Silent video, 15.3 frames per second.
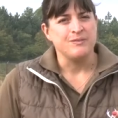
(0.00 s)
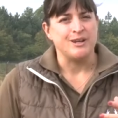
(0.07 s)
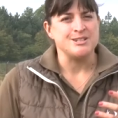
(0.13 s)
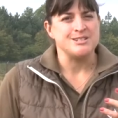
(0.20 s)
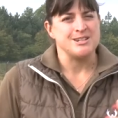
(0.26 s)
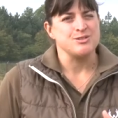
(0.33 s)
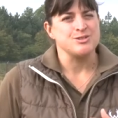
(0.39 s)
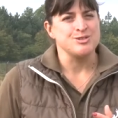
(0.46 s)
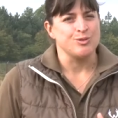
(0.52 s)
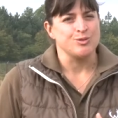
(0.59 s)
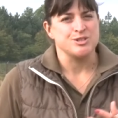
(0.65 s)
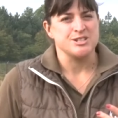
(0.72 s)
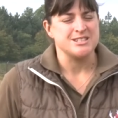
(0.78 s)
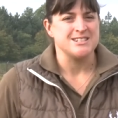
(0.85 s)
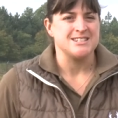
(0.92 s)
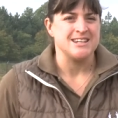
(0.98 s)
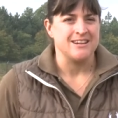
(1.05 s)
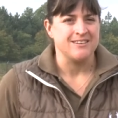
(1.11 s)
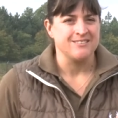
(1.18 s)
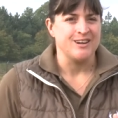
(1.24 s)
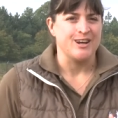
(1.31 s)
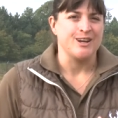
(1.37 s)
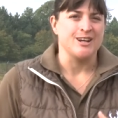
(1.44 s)
that a deer is not just a
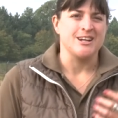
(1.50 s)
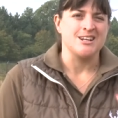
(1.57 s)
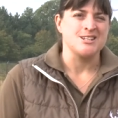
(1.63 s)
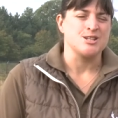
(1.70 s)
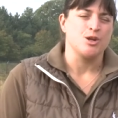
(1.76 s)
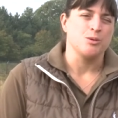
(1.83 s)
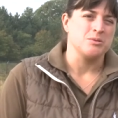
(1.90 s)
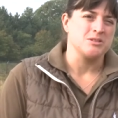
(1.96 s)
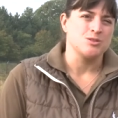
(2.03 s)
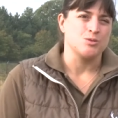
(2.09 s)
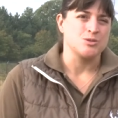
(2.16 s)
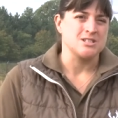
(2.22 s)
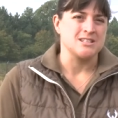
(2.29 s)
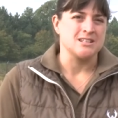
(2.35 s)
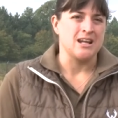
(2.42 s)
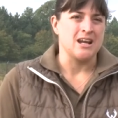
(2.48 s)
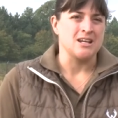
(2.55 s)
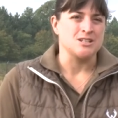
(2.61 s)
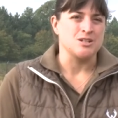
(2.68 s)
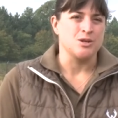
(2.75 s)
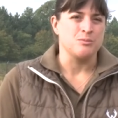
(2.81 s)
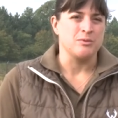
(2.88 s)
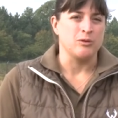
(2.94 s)
deer and an antelope is not just an
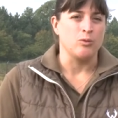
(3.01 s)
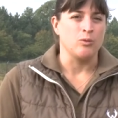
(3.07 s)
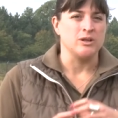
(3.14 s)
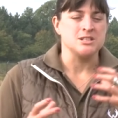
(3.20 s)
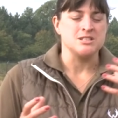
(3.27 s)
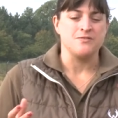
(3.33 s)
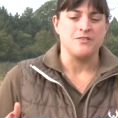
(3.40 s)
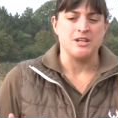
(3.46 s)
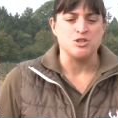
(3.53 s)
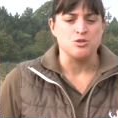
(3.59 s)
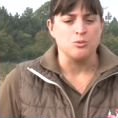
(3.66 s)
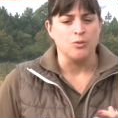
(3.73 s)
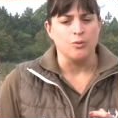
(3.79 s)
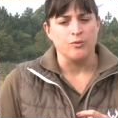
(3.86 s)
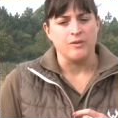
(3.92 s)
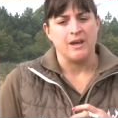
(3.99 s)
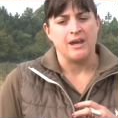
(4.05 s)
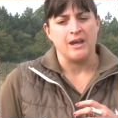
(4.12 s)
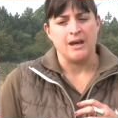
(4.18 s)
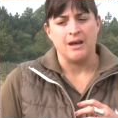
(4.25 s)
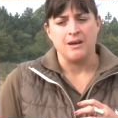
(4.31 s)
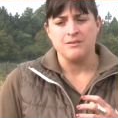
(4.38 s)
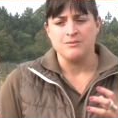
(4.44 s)
antelope. They're all individual.
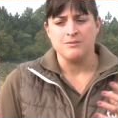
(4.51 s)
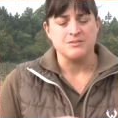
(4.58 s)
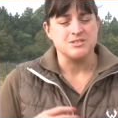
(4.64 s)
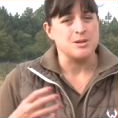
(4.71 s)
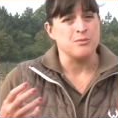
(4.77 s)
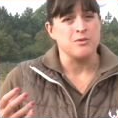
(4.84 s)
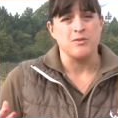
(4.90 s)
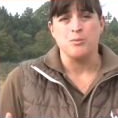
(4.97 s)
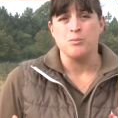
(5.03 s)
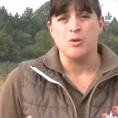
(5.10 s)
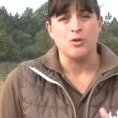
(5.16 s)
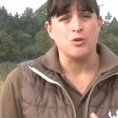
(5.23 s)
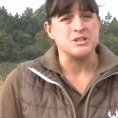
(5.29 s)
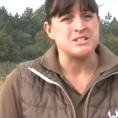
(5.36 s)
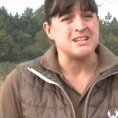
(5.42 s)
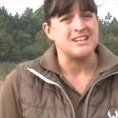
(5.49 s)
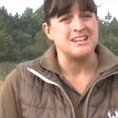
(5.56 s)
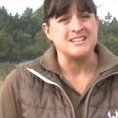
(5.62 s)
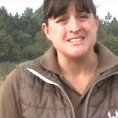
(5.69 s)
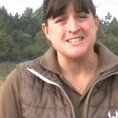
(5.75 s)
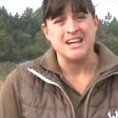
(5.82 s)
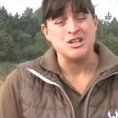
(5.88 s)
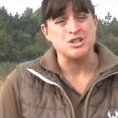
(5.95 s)
They, uh, some of them are critically
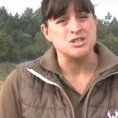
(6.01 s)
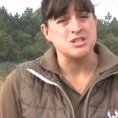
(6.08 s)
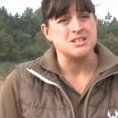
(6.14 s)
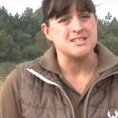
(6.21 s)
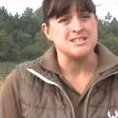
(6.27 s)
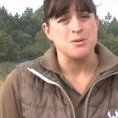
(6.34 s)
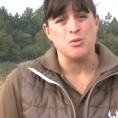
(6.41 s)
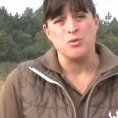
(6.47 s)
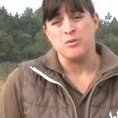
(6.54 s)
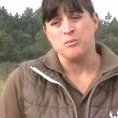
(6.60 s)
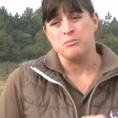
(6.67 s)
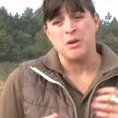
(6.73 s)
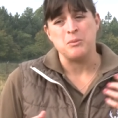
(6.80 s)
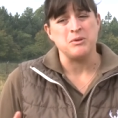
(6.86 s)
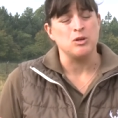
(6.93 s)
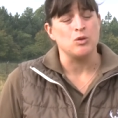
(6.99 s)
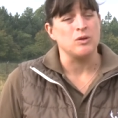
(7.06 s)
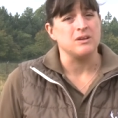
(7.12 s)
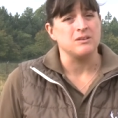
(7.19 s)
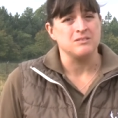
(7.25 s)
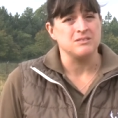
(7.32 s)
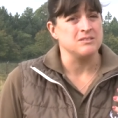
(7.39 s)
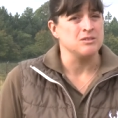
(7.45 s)
endangered, some of them maybe not,
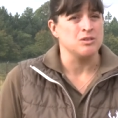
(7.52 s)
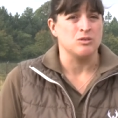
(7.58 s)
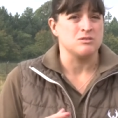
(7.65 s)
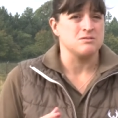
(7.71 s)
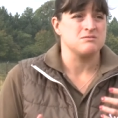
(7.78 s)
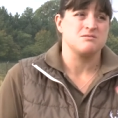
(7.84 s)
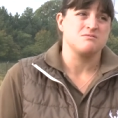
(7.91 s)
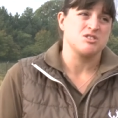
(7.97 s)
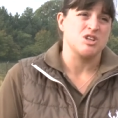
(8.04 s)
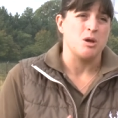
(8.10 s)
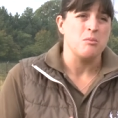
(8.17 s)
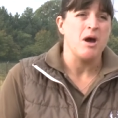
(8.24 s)
not so